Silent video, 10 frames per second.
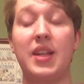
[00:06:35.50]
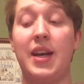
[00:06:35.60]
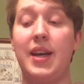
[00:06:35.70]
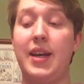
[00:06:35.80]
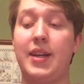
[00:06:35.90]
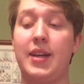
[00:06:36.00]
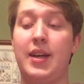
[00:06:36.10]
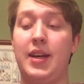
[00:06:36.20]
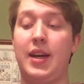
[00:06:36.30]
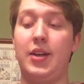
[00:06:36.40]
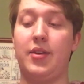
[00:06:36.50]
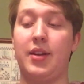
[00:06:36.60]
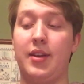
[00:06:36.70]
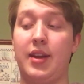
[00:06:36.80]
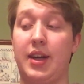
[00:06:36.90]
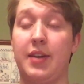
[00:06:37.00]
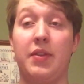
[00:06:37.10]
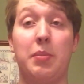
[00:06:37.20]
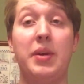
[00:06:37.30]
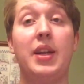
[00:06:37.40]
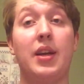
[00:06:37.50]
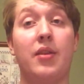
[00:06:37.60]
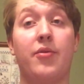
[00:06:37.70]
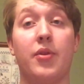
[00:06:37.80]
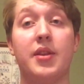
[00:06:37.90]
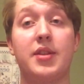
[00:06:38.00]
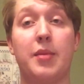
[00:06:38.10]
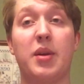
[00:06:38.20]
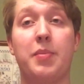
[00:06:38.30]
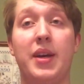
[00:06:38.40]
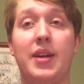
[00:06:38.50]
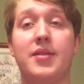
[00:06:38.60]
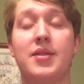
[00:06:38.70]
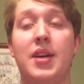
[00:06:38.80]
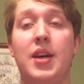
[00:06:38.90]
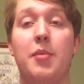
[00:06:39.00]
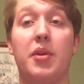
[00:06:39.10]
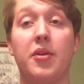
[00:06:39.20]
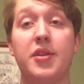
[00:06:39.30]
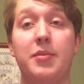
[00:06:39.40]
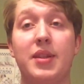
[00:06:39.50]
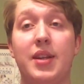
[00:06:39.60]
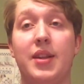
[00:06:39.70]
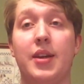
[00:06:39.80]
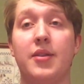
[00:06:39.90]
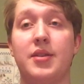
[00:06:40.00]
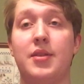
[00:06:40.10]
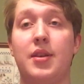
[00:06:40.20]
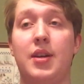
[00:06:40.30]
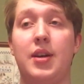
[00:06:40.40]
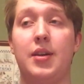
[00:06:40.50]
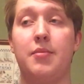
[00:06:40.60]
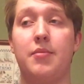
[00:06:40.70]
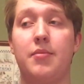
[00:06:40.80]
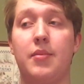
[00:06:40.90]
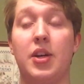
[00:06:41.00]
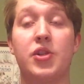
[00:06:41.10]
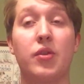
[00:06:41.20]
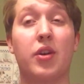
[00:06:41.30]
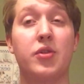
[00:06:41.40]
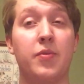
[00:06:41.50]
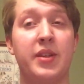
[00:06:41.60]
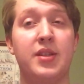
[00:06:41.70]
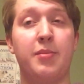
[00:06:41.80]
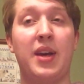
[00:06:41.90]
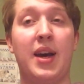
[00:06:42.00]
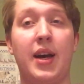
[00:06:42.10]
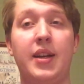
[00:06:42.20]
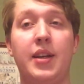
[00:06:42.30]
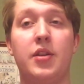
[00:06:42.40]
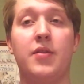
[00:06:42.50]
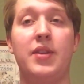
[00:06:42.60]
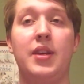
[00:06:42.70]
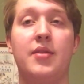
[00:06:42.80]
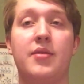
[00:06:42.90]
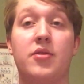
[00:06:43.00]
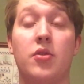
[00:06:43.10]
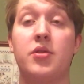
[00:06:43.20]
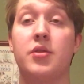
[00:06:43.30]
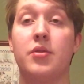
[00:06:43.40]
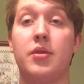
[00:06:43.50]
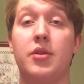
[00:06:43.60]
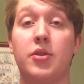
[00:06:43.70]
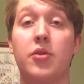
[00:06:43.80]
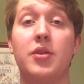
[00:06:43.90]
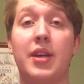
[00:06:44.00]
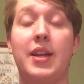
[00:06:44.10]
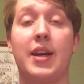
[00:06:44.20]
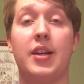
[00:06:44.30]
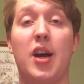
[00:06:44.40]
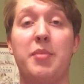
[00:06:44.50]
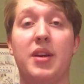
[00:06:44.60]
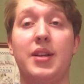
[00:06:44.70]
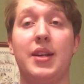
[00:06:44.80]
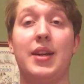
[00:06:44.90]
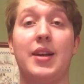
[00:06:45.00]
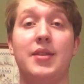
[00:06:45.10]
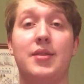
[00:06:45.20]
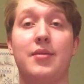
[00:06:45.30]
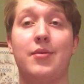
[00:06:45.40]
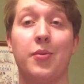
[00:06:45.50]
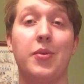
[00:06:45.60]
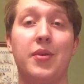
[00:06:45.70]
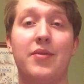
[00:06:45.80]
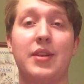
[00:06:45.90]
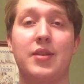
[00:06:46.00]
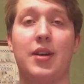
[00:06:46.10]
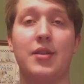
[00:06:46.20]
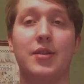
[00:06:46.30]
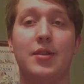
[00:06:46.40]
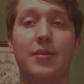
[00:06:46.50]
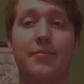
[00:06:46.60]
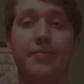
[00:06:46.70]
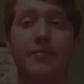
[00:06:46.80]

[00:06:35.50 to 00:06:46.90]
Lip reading: headache, and you can think of the beating for the stomach pains. But ultimately, there's a structural reason behind each of these, socially and economically, that is the root of these causes.